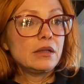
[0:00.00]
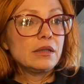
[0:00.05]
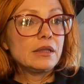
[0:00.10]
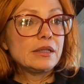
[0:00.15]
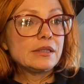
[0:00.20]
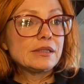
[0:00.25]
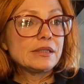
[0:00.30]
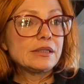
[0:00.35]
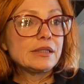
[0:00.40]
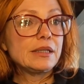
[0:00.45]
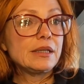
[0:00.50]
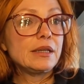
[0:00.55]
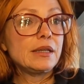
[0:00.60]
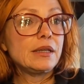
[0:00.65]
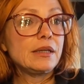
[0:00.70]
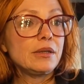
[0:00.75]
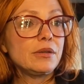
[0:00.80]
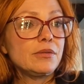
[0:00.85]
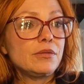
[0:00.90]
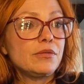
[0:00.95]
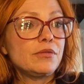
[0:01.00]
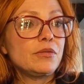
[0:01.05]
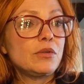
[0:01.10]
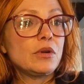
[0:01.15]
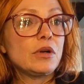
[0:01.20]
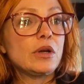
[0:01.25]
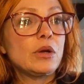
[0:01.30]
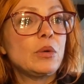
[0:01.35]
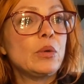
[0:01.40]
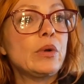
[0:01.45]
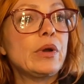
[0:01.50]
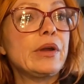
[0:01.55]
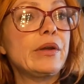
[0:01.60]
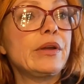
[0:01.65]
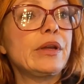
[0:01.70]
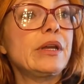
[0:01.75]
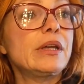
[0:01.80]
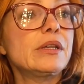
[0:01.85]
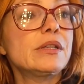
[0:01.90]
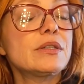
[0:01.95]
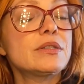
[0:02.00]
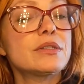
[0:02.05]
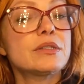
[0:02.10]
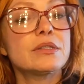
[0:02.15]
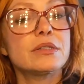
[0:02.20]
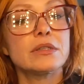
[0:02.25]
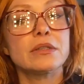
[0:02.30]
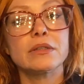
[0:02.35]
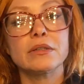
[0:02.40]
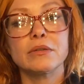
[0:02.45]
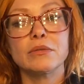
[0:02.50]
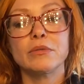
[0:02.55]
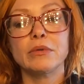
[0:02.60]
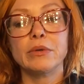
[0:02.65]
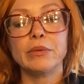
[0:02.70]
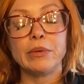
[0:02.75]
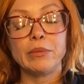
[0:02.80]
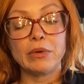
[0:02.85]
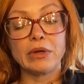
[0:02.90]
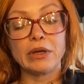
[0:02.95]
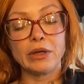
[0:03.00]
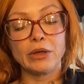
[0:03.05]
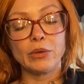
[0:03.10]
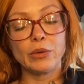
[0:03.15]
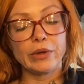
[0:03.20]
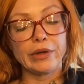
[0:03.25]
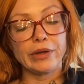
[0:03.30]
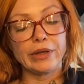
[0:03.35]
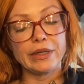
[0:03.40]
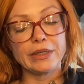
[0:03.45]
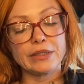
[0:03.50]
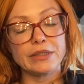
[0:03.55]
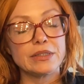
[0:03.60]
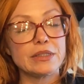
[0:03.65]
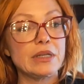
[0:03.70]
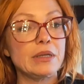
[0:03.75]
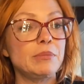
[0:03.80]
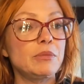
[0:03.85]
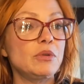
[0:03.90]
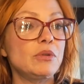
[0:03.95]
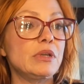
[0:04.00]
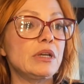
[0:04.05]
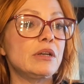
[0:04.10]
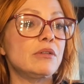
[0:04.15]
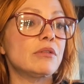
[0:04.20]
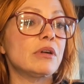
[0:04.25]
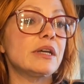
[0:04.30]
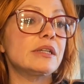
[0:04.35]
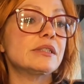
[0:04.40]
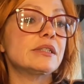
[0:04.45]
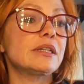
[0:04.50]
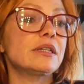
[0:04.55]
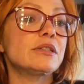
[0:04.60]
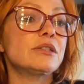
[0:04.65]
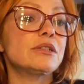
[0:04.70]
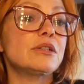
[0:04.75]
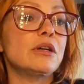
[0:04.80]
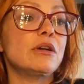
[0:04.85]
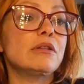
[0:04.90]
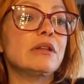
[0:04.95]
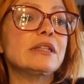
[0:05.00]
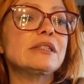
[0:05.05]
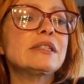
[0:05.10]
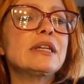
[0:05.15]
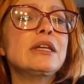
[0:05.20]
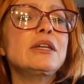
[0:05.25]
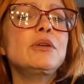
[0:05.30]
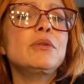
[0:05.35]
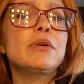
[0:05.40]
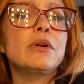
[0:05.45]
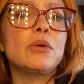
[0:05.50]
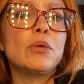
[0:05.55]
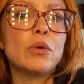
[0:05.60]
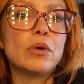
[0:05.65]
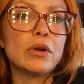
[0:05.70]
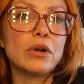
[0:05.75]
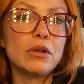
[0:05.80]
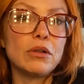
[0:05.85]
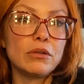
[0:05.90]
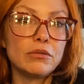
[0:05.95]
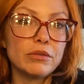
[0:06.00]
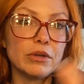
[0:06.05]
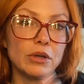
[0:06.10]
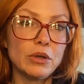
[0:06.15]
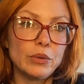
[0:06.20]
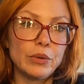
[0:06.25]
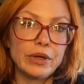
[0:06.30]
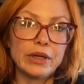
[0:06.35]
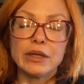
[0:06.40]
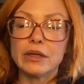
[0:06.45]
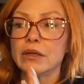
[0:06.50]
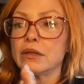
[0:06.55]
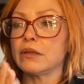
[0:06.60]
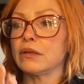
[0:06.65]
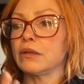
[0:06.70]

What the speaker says: Let's see. For Aquarius, what do we want Aquarius, sun, moon, and rising to know? Let's get you an oracle real quick.